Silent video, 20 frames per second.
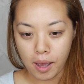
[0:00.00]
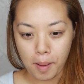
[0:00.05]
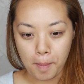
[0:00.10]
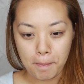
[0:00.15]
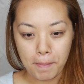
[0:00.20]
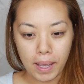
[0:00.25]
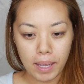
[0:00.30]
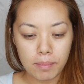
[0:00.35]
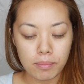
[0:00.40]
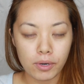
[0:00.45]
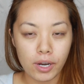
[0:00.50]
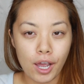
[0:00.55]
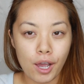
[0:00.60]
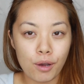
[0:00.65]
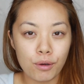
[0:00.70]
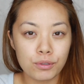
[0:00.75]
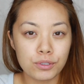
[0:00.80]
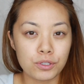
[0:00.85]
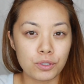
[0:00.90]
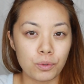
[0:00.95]
my
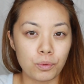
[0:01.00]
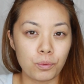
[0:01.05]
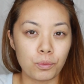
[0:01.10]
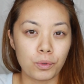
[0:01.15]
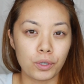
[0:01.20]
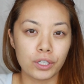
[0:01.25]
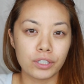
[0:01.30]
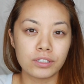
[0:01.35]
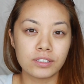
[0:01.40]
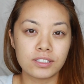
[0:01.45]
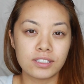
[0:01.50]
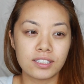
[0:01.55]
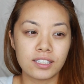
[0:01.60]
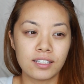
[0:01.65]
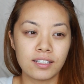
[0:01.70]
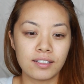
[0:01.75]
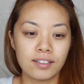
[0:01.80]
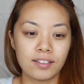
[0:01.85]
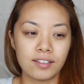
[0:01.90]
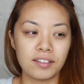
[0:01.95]
brows weren't
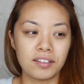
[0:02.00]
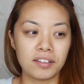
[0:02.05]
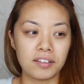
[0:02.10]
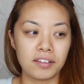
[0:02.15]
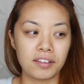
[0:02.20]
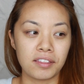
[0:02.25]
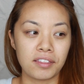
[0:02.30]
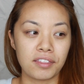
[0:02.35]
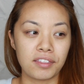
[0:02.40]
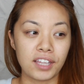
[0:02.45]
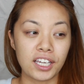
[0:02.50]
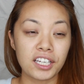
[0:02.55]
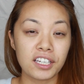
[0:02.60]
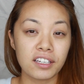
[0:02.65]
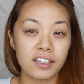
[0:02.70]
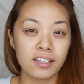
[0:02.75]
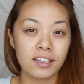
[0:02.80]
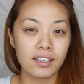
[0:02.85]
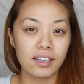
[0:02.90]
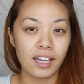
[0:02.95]

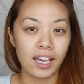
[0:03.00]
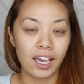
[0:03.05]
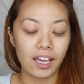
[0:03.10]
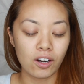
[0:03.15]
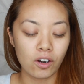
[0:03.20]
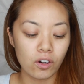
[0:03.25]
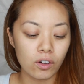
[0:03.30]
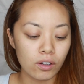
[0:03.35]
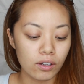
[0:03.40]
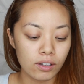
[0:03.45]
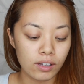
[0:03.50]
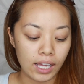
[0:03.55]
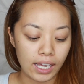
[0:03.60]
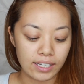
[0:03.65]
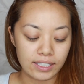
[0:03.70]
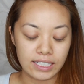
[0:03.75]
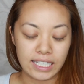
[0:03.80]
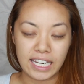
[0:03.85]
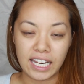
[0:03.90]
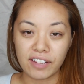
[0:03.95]
thick at all.
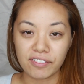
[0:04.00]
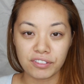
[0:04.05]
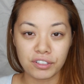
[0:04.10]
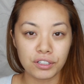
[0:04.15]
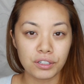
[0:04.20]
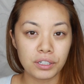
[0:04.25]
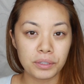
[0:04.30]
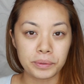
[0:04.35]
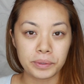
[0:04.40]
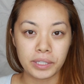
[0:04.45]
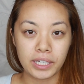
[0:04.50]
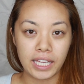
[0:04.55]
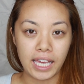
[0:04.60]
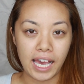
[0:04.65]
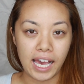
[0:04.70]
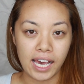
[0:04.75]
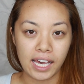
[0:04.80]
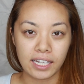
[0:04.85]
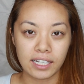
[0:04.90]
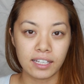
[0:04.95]
I never really
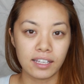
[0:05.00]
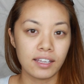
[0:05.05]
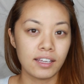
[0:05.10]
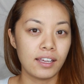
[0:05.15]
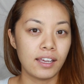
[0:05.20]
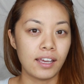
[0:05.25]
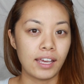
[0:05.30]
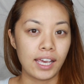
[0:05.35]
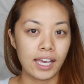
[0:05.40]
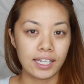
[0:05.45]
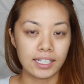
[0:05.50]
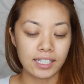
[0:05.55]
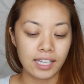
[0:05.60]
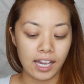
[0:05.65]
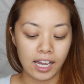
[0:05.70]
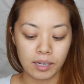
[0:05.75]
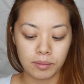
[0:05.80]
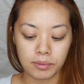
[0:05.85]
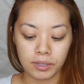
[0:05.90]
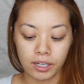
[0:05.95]
had any
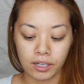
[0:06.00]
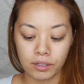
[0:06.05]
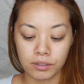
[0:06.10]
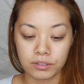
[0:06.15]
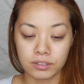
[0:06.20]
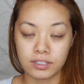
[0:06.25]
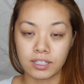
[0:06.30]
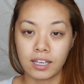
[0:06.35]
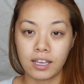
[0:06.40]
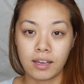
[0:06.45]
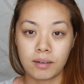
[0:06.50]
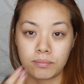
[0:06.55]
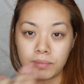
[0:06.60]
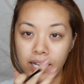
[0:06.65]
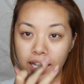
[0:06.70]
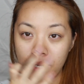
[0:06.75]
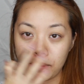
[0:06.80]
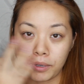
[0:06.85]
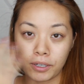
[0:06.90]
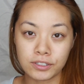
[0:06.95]
eyebrows.
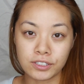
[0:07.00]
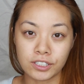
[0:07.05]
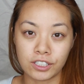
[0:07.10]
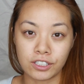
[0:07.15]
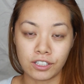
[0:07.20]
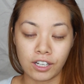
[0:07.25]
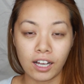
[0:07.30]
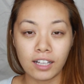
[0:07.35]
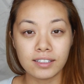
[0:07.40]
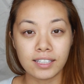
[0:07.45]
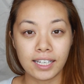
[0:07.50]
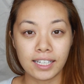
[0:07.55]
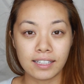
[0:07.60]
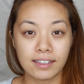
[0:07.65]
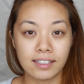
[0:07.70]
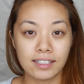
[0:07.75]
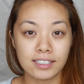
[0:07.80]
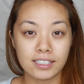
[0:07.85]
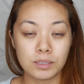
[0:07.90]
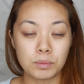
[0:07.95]
My eyebrows are not like
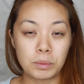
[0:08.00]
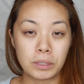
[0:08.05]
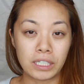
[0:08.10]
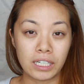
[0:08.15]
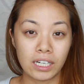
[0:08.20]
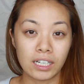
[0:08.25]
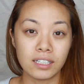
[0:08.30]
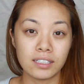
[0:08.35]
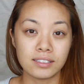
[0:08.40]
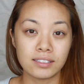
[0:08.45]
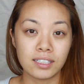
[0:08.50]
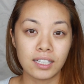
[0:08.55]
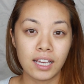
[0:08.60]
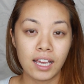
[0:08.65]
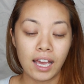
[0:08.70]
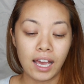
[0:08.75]
this because